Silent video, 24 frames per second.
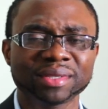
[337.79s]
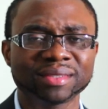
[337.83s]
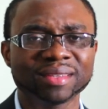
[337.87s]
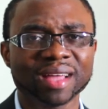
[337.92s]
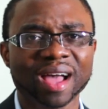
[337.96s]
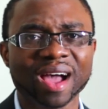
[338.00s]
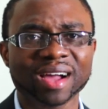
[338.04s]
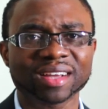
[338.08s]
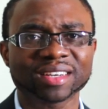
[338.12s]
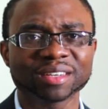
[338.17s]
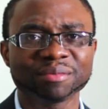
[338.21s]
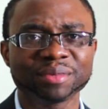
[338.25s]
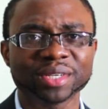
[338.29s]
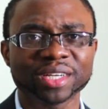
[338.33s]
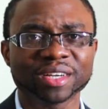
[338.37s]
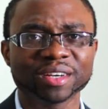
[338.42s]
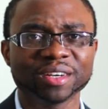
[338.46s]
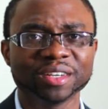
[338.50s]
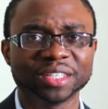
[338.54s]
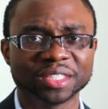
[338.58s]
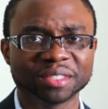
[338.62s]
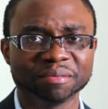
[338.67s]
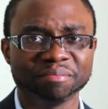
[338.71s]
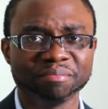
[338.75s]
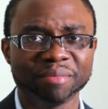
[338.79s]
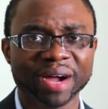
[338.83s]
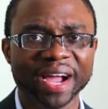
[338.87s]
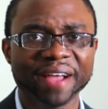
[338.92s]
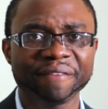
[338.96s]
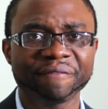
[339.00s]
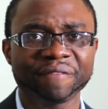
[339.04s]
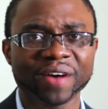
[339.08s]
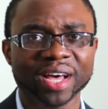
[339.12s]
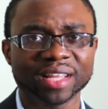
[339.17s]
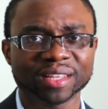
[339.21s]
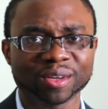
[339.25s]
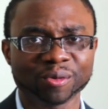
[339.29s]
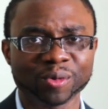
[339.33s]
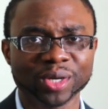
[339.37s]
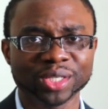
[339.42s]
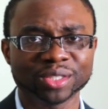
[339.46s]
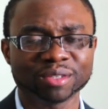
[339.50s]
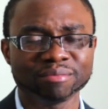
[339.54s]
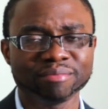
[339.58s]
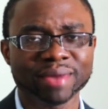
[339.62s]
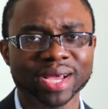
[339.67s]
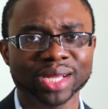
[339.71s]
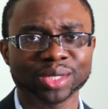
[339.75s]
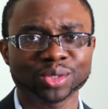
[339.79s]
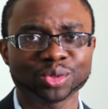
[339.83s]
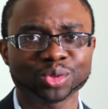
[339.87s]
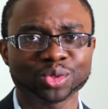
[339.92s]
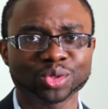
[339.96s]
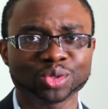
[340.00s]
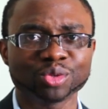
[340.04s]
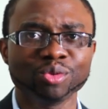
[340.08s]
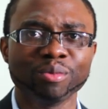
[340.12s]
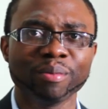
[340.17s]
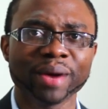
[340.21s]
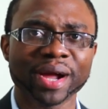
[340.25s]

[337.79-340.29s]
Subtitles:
a doctor because my father went to medical school,